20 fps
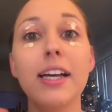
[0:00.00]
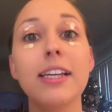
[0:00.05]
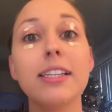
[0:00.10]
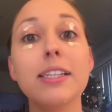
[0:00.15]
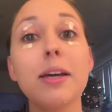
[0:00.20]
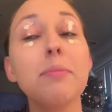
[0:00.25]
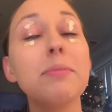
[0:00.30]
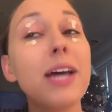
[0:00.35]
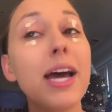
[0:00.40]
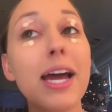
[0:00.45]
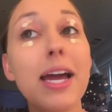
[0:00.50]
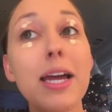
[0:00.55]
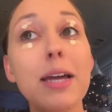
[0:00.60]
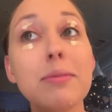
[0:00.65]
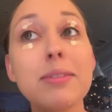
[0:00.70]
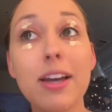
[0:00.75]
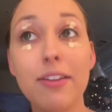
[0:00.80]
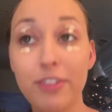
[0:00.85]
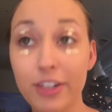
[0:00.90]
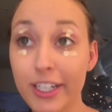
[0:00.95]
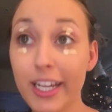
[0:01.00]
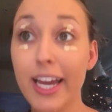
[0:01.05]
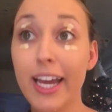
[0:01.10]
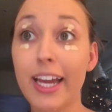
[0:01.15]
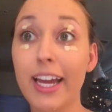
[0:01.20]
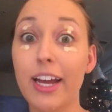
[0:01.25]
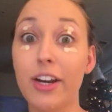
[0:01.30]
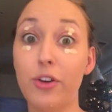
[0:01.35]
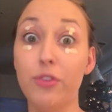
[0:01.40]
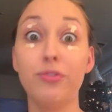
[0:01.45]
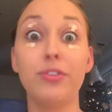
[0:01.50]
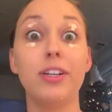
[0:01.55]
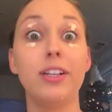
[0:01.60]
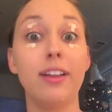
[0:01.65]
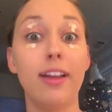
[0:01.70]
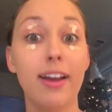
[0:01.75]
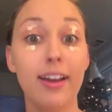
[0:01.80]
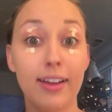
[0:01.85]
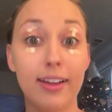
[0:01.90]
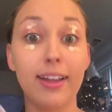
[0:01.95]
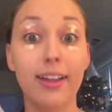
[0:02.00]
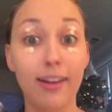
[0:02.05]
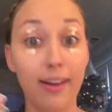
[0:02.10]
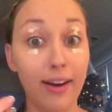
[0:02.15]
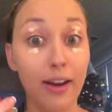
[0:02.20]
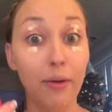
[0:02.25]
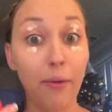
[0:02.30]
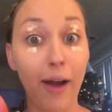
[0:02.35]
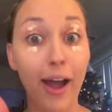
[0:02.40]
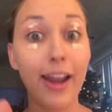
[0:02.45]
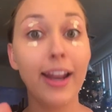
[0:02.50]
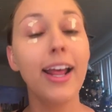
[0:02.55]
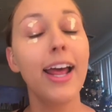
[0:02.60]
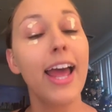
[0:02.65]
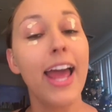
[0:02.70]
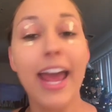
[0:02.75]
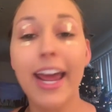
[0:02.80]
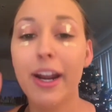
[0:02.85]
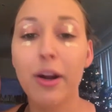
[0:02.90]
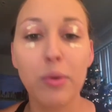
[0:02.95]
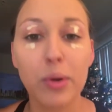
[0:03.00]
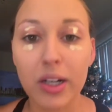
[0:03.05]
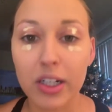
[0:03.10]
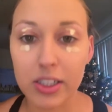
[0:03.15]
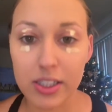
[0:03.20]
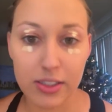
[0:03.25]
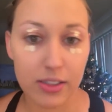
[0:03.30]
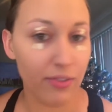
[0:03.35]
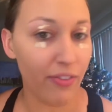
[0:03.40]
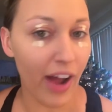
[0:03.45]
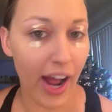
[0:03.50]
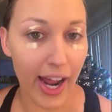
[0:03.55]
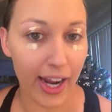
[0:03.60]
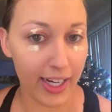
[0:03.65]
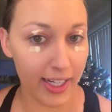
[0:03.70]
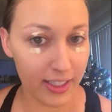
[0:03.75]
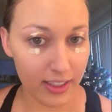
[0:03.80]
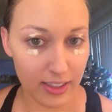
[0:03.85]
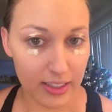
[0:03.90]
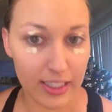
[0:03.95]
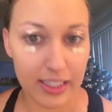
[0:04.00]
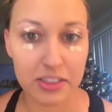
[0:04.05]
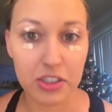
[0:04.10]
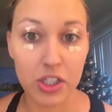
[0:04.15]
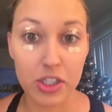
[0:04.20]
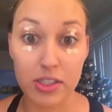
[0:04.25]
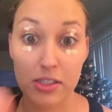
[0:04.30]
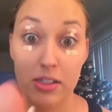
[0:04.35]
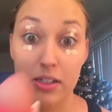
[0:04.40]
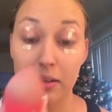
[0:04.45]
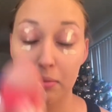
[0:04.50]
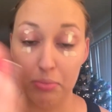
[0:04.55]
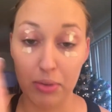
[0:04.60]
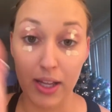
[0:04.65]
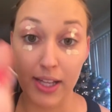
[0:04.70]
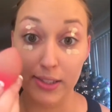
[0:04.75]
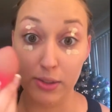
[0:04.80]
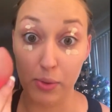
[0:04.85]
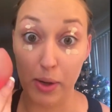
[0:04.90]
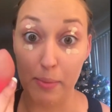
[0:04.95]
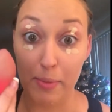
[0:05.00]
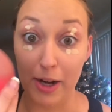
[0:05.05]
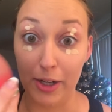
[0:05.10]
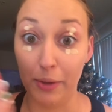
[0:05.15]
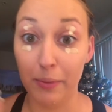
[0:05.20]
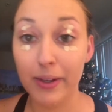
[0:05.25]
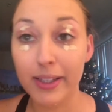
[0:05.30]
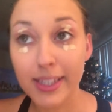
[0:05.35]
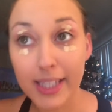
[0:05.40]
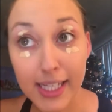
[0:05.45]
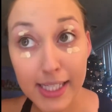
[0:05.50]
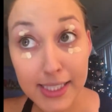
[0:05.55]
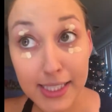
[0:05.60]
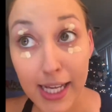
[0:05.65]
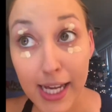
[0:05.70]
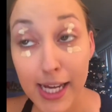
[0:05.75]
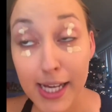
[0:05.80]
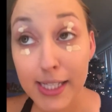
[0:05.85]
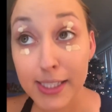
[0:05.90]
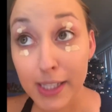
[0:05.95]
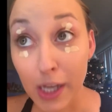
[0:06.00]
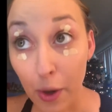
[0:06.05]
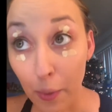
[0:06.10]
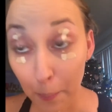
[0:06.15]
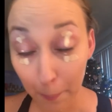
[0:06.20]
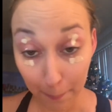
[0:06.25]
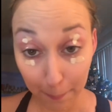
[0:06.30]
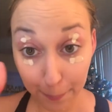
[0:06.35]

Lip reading: Sometimes every day I don't feel like getting it wet, and it works fine. It blends way better with this. So,